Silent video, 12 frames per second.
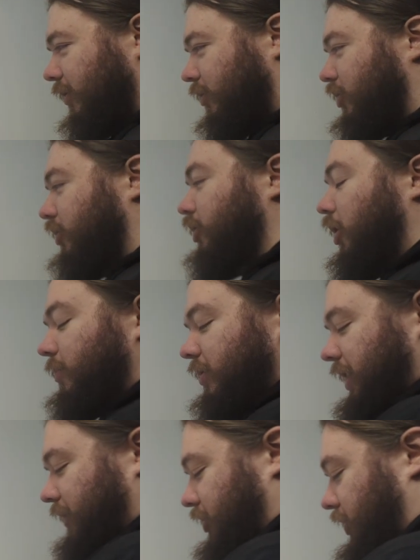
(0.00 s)
Jorm
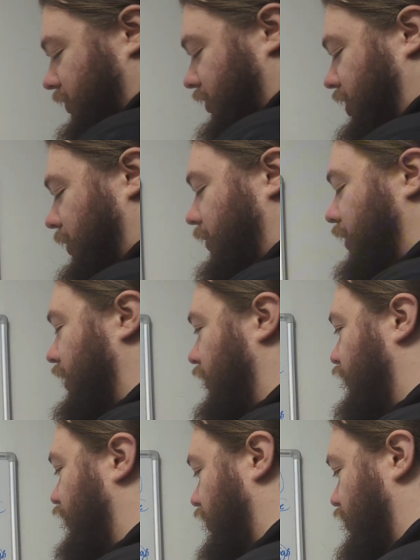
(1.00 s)
doesn't have shoes, so
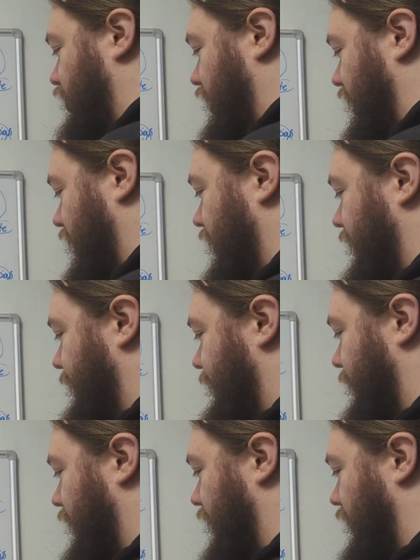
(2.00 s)
unfortunately,
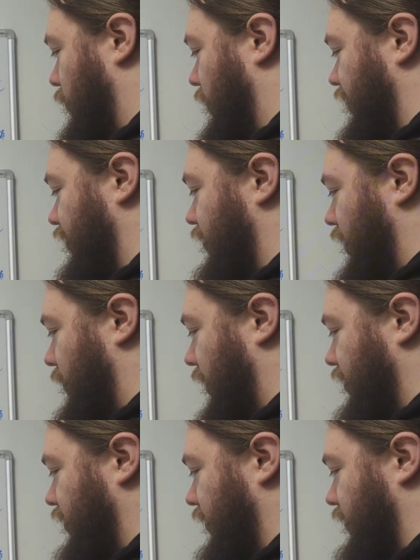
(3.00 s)
when you don't
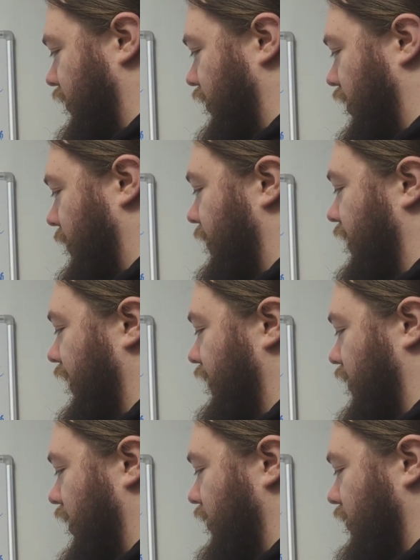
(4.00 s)
wear shoes on Jorm, he
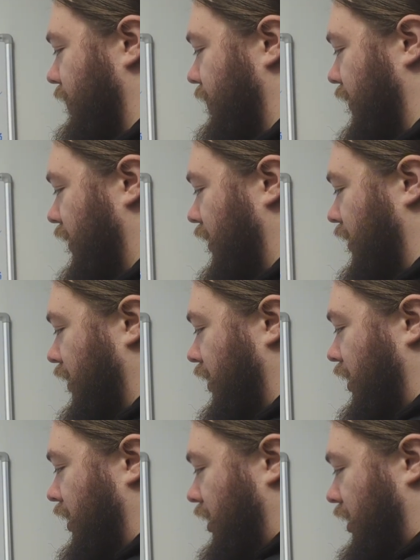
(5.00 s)
is cringe.
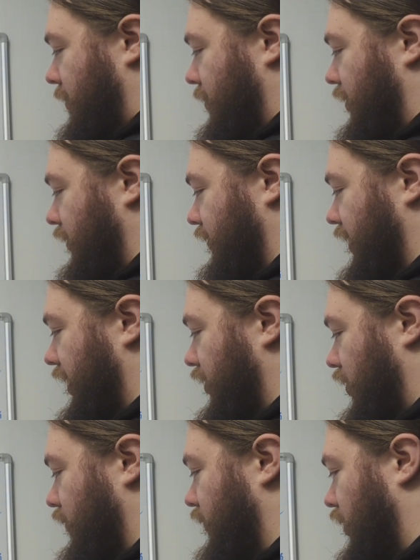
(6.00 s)
Because get
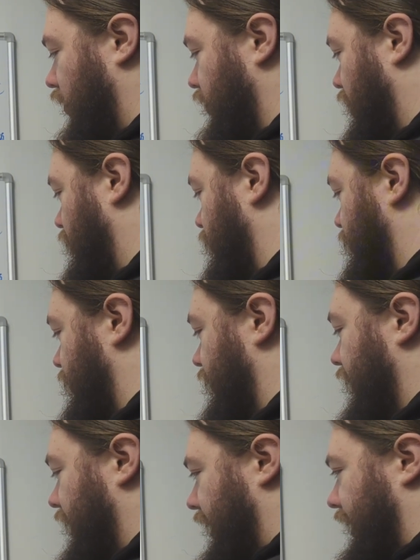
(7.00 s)
your raw dogs
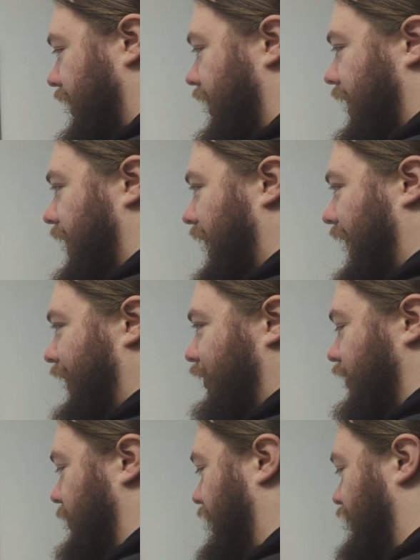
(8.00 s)
out
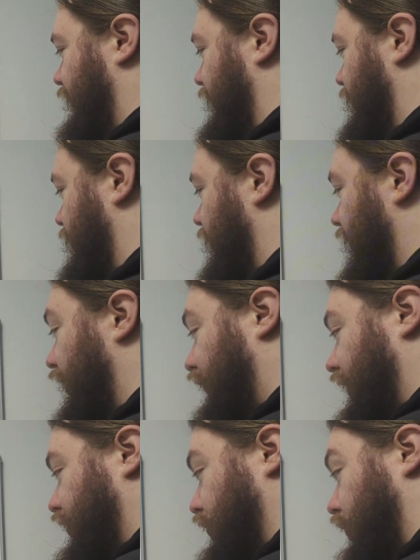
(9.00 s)
of the battlefield. If
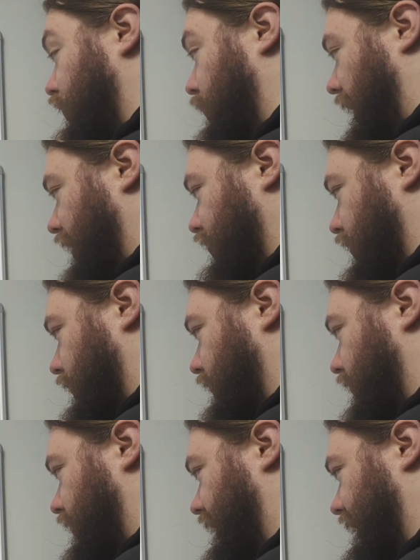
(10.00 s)
he does wear
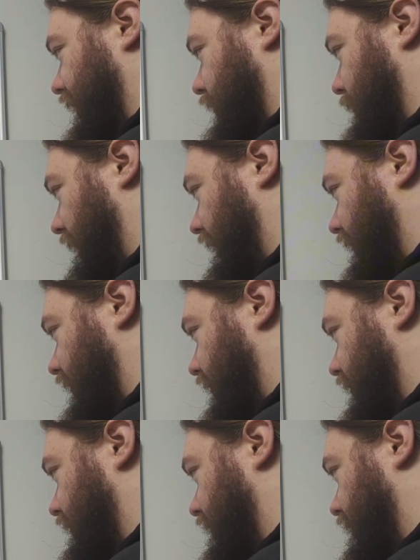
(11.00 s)
shoes, he is
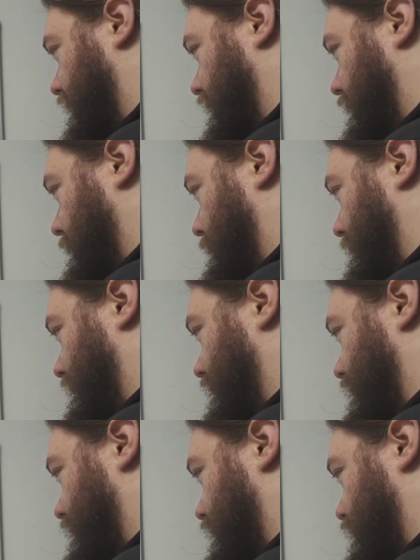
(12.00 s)
based.
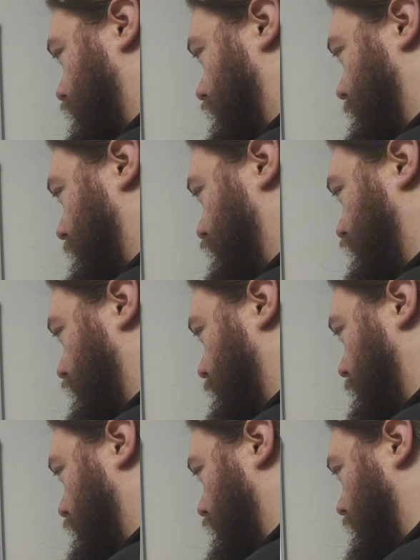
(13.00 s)
Based, screamy,
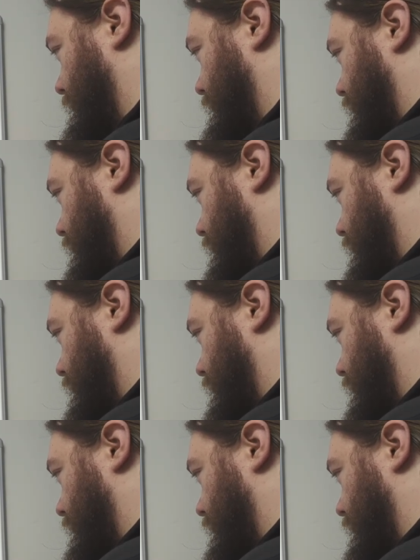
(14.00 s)
fun boy.